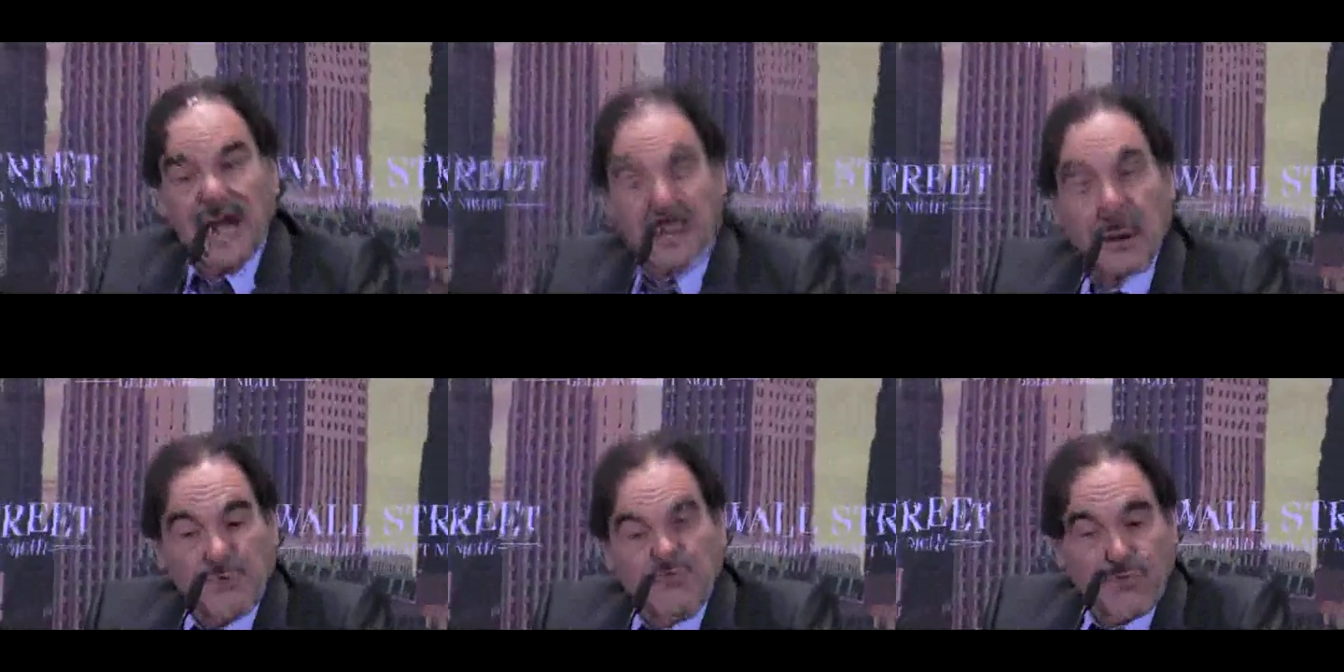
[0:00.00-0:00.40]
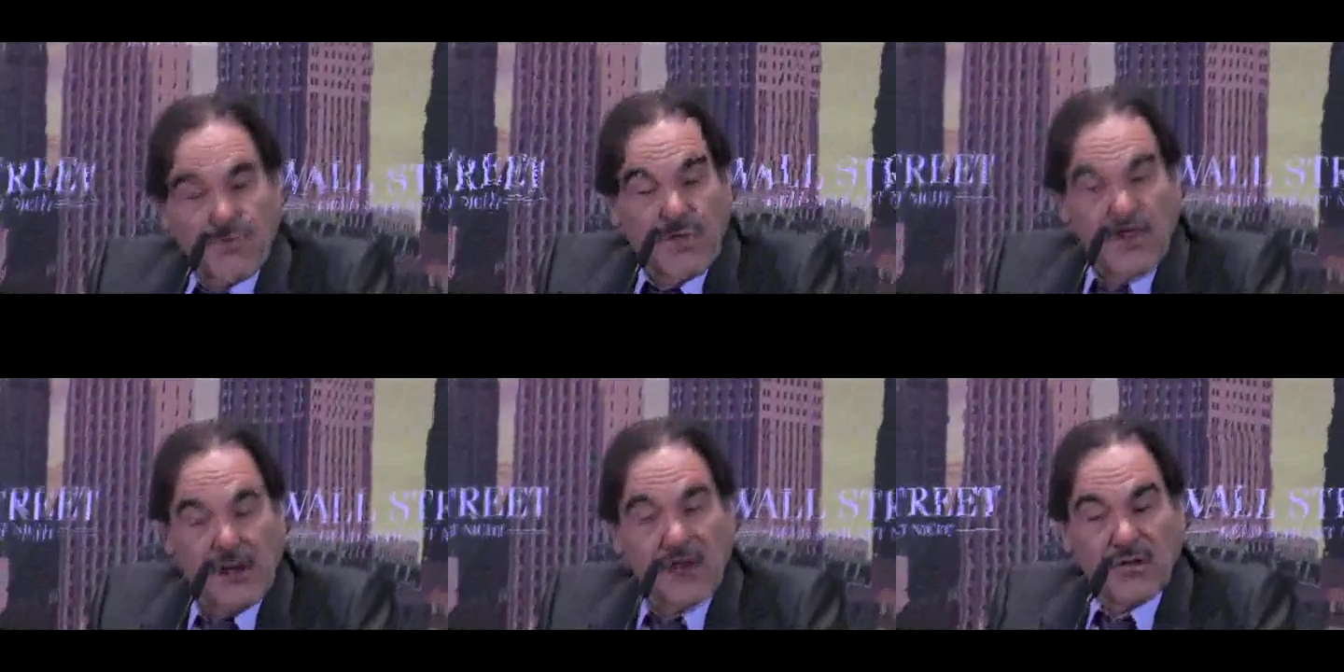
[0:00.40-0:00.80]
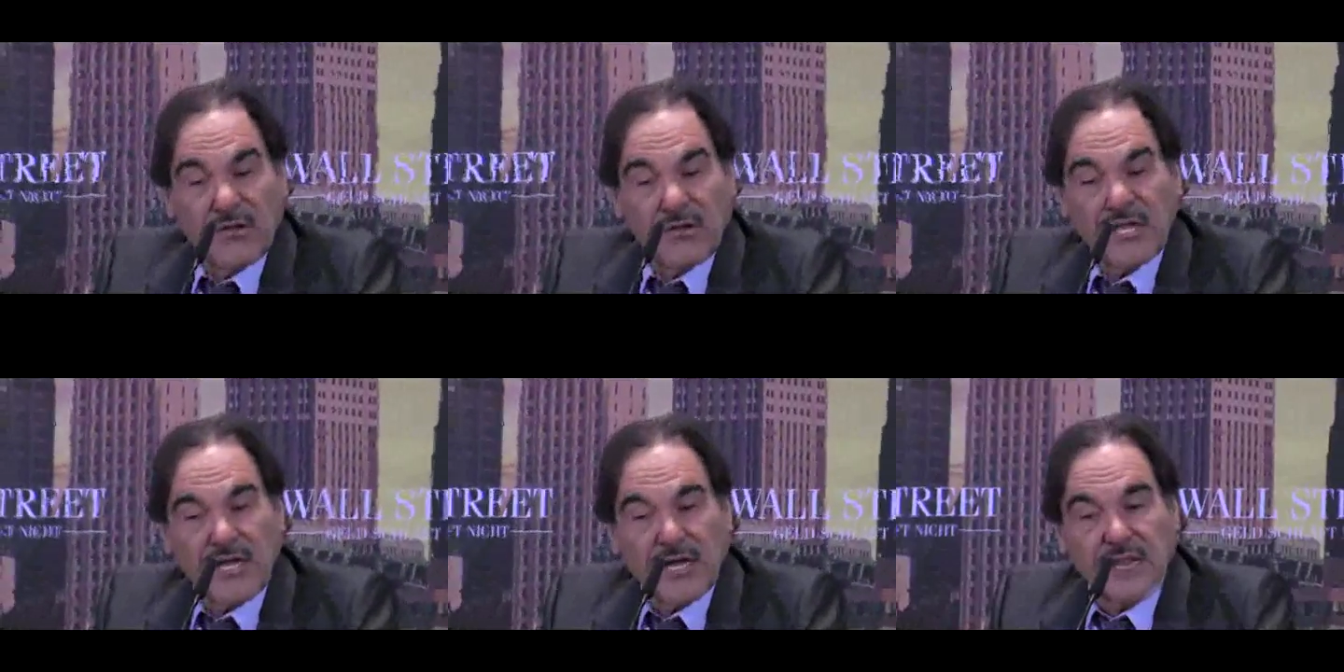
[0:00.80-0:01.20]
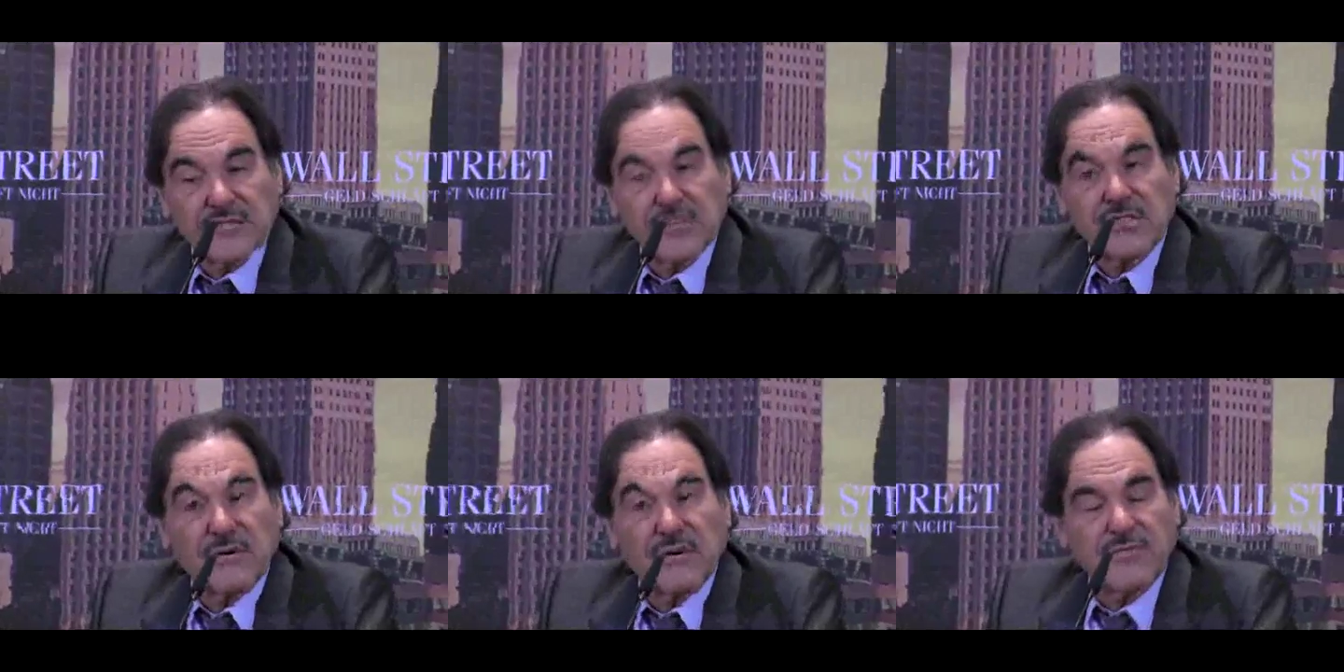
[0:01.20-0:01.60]
and betrayal
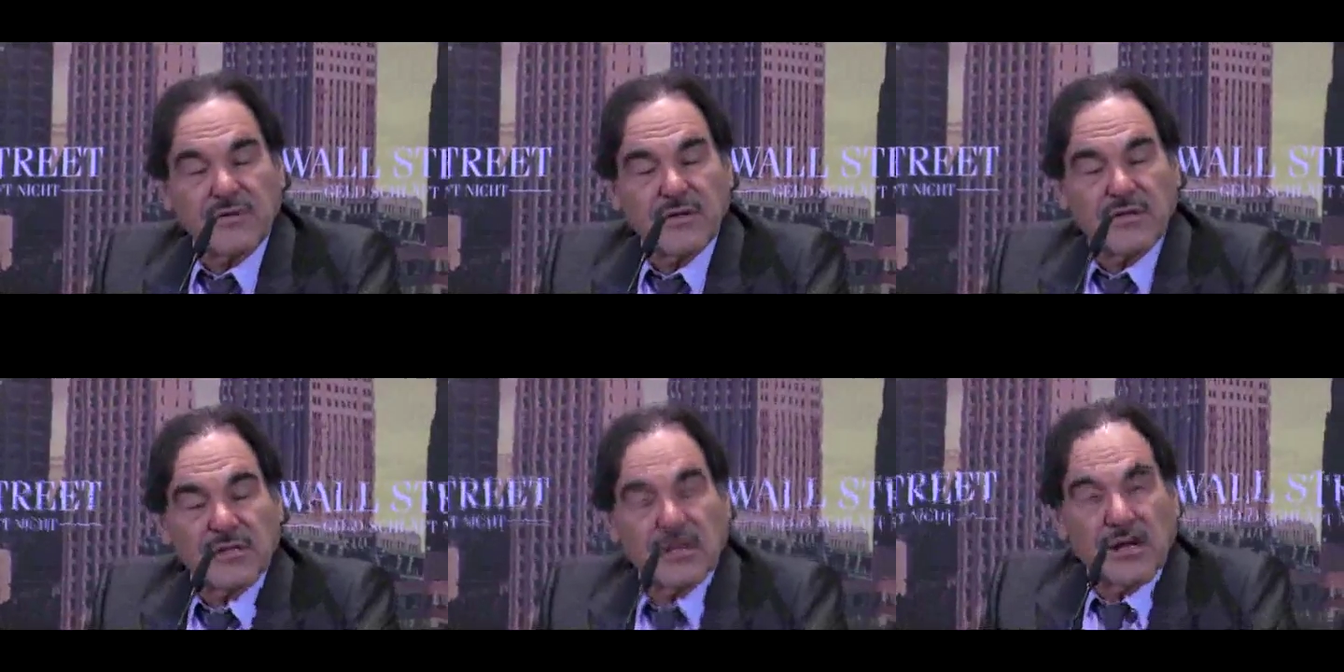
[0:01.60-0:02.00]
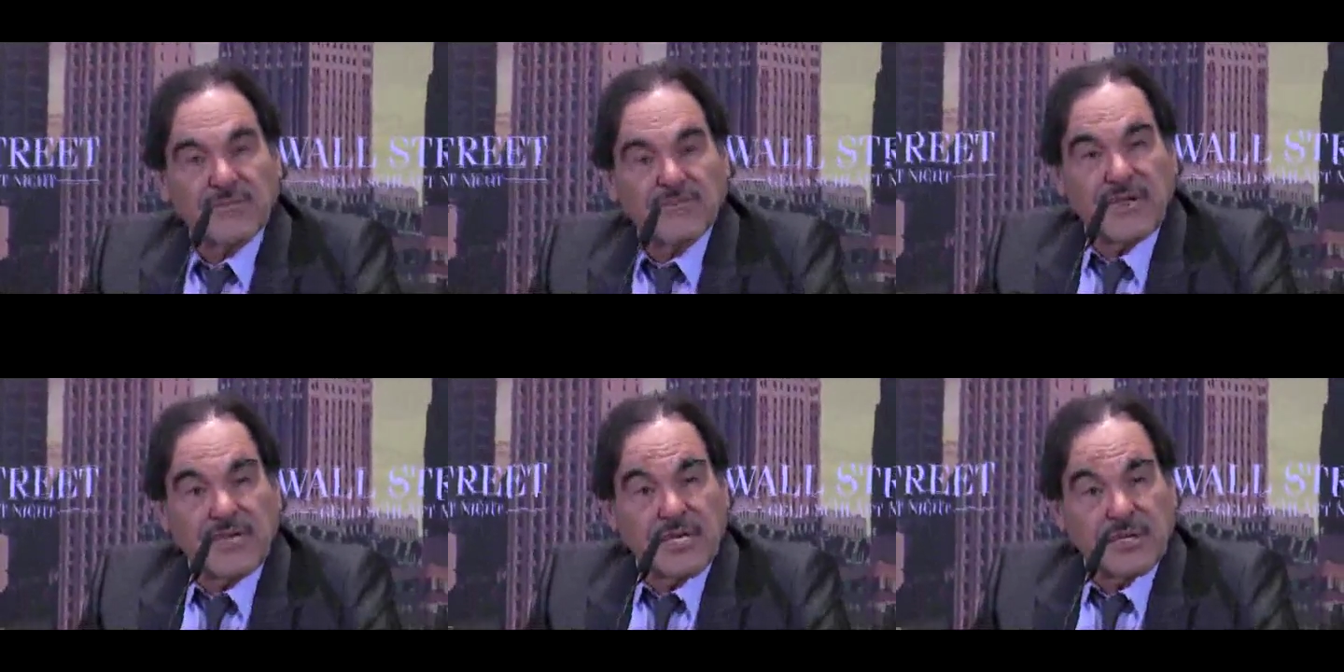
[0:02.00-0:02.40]
against love